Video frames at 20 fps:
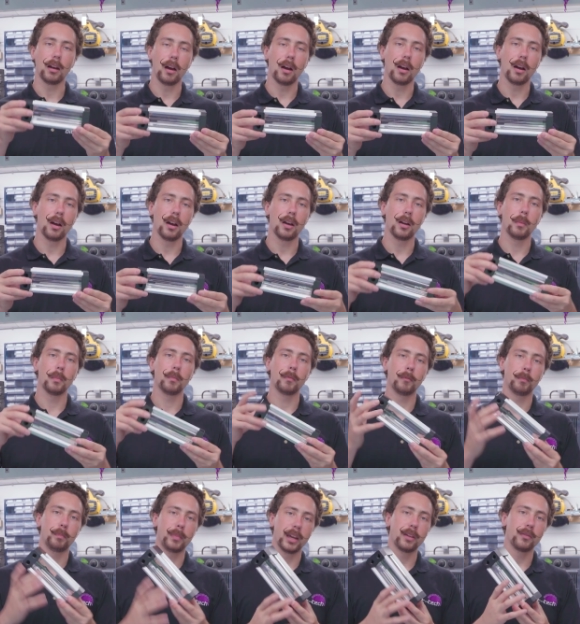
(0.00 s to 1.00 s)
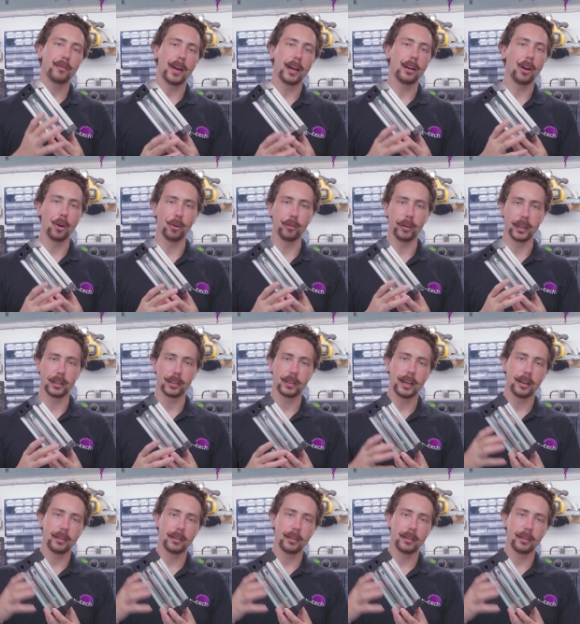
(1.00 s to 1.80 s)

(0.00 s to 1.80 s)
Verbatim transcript: are big fat O-rings.